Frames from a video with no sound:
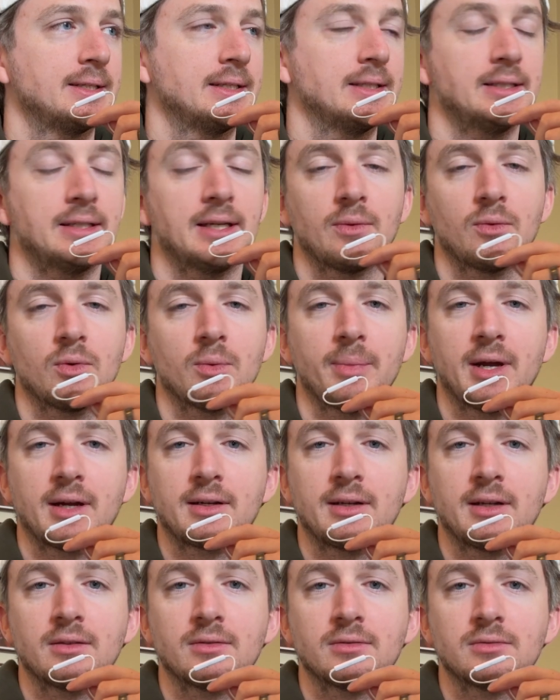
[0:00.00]
yeah, we're back
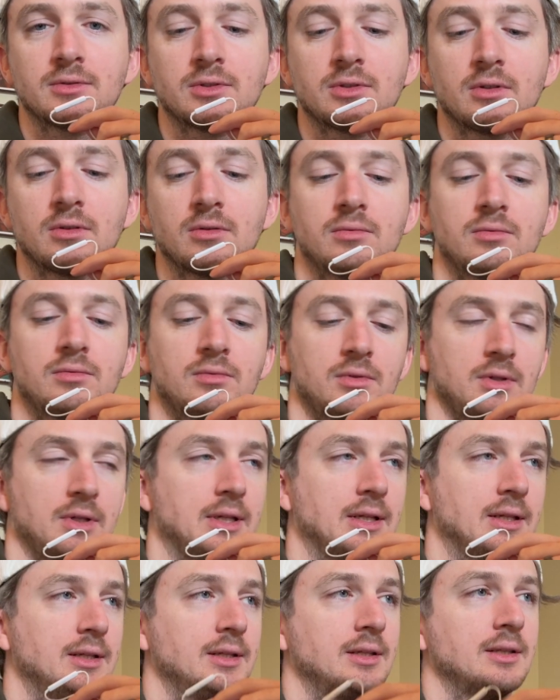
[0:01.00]
now, so
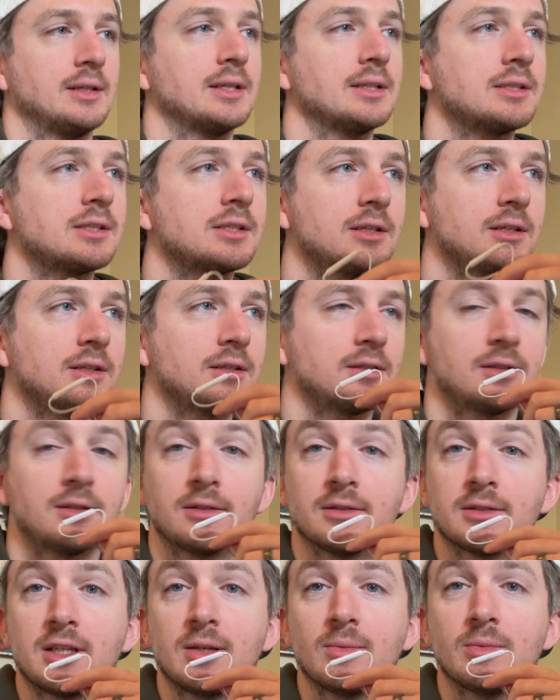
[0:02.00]

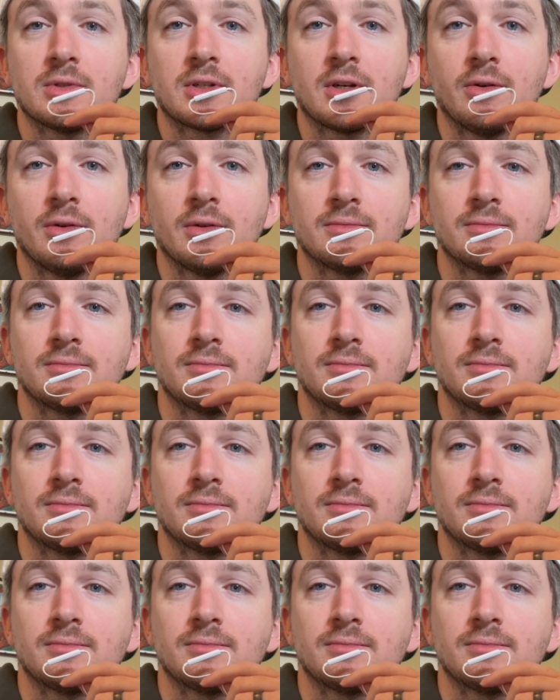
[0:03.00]
let's keep this going.